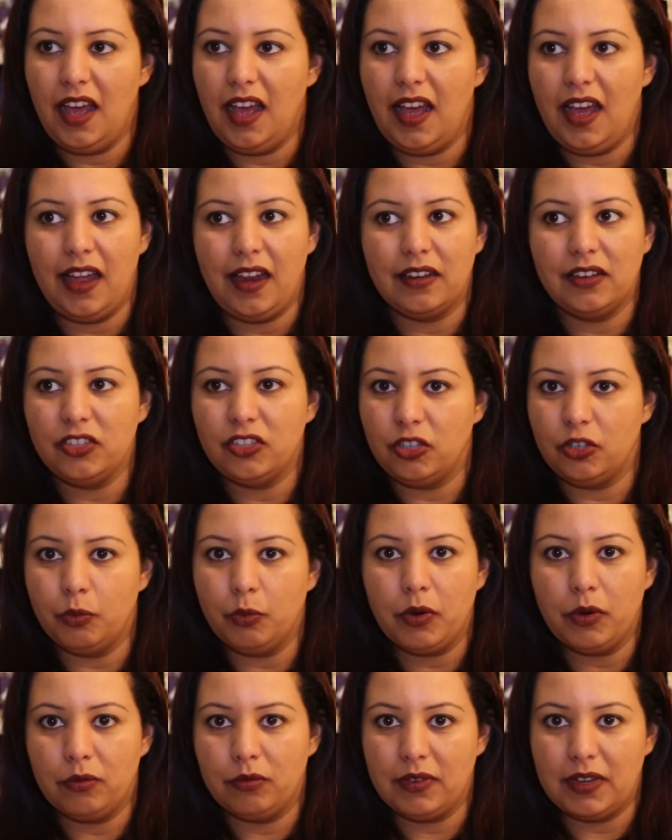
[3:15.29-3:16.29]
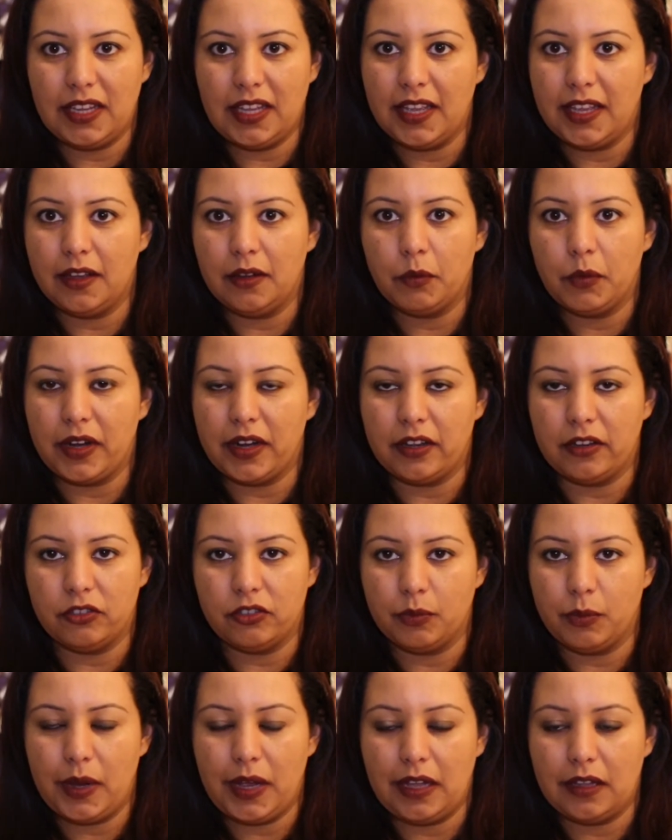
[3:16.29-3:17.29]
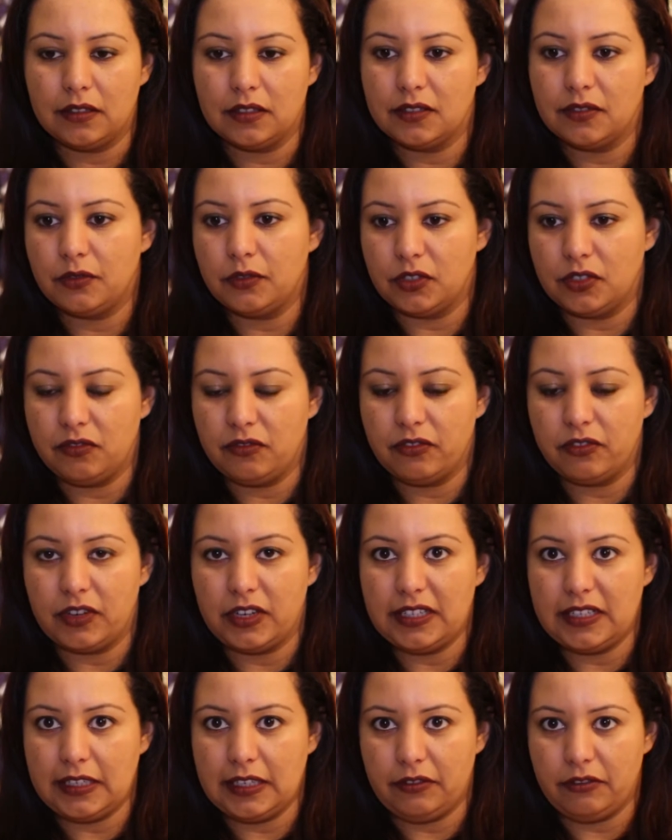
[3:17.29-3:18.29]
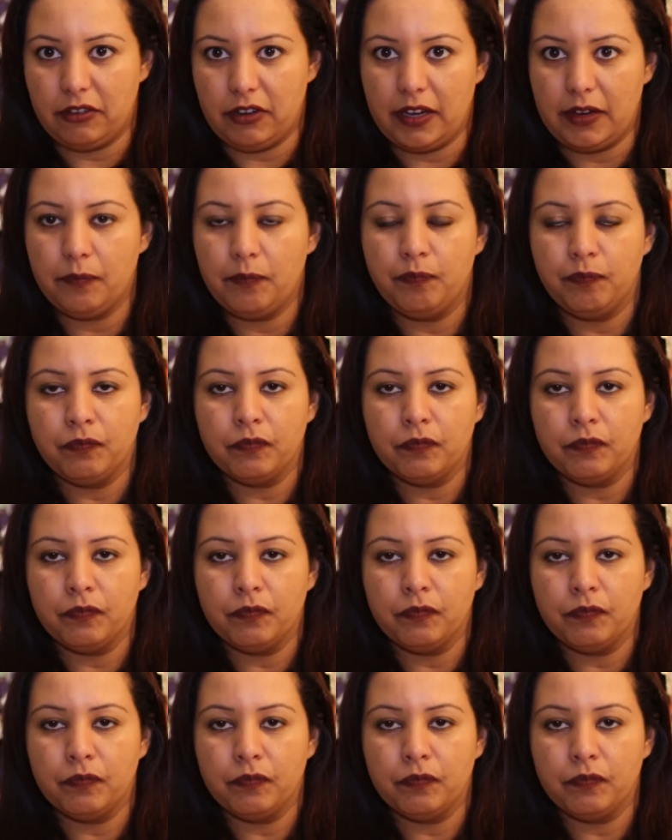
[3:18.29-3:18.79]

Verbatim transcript: and you'll probably hit £100 for free delivery